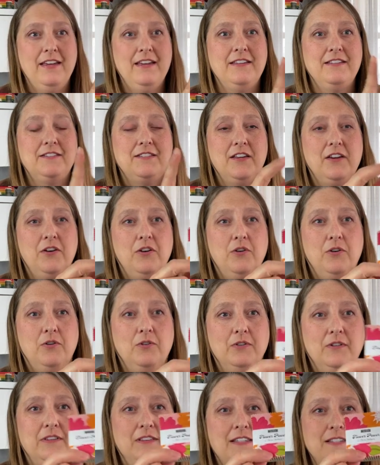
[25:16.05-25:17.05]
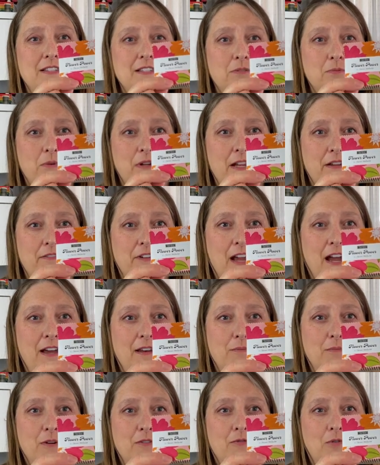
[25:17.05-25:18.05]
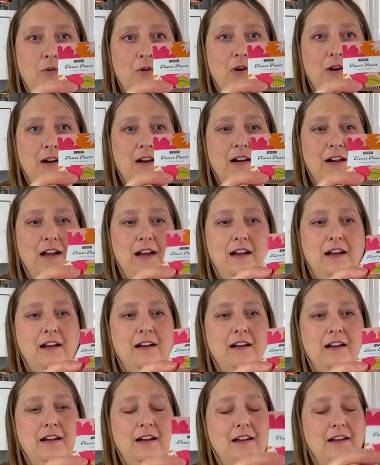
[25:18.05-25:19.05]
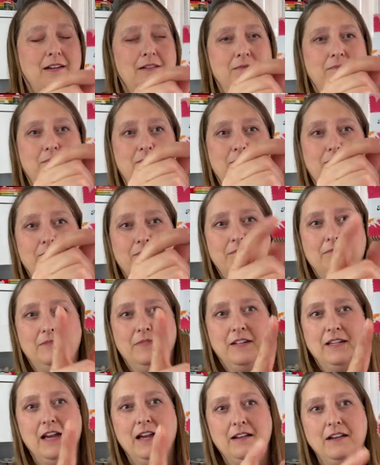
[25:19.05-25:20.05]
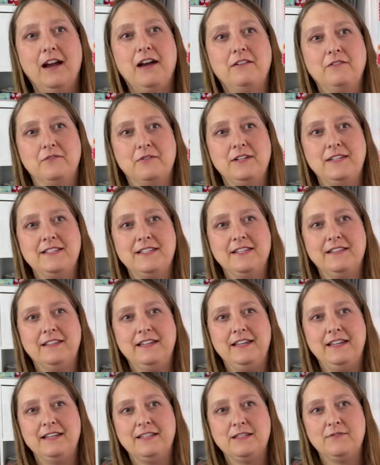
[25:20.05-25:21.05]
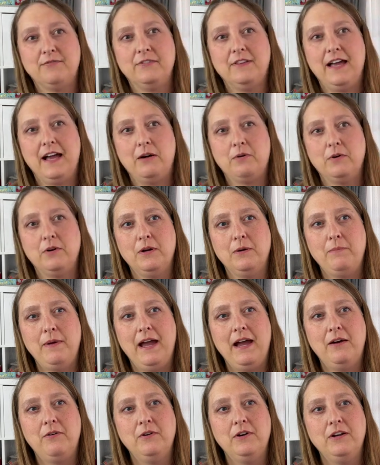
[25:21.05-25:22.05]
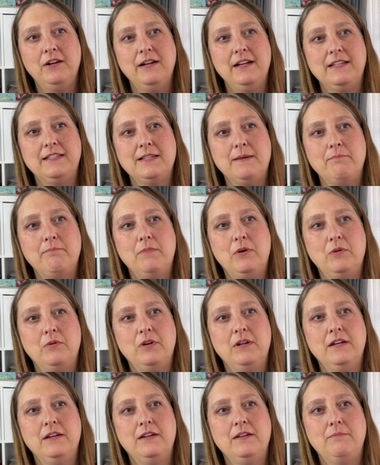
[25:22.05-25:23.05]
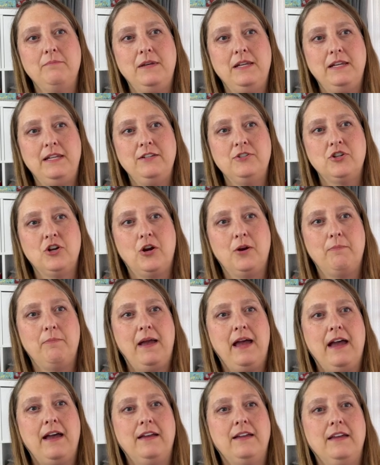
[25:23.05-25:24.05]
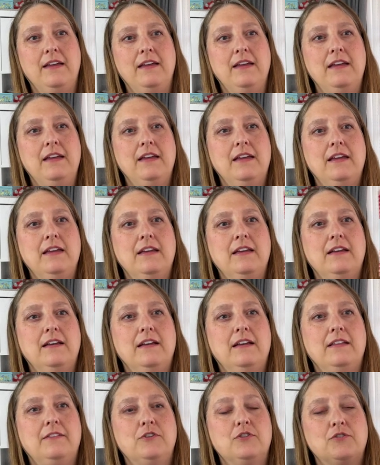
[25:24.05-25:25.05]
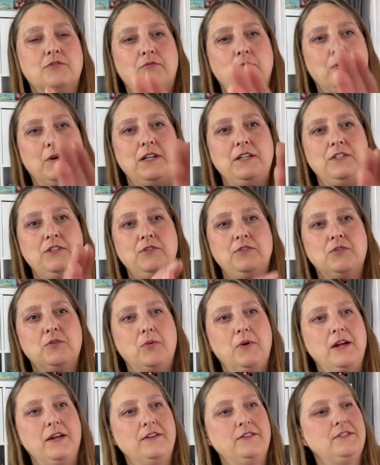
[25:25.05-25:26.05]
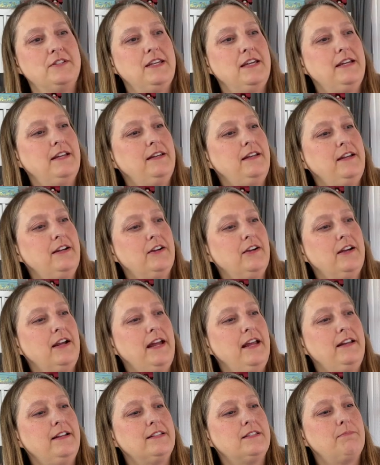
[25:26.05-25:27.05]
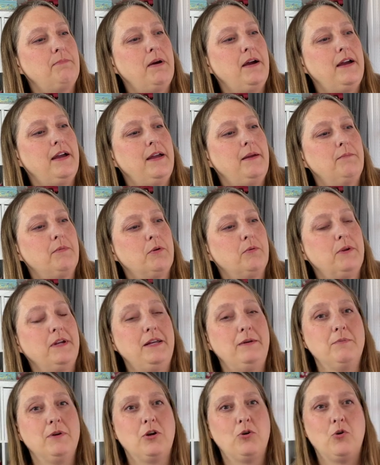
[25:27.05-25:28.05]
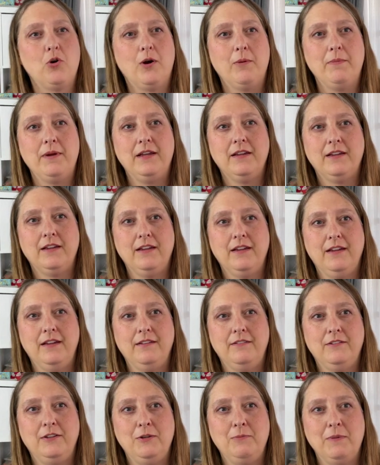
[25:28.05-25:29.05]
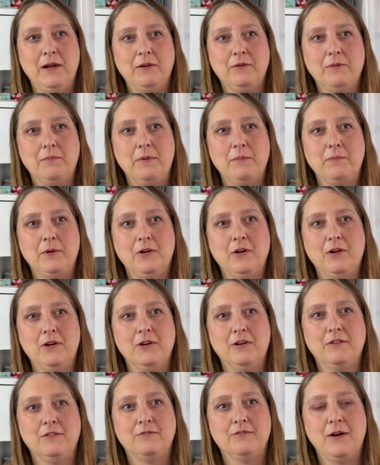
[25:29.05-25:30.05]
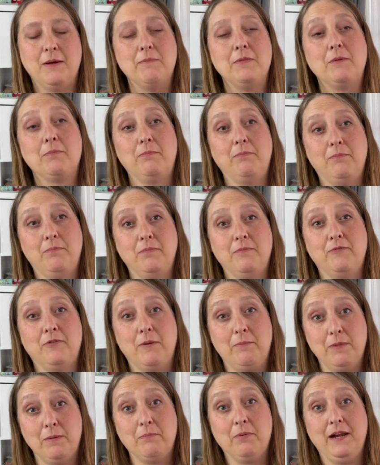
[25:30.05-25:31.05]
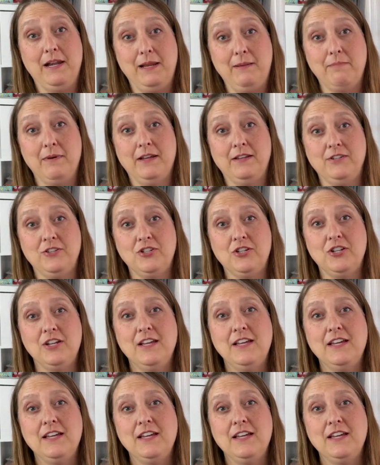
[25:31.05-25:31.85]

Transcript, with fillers: So this is one I've gotten before, I've gotten recently. It's Flower Power. It's a Moda mini charm pack. There's 42 squares in here, and it's by Maureen McCormick. You might remember her from the Brady Bunch.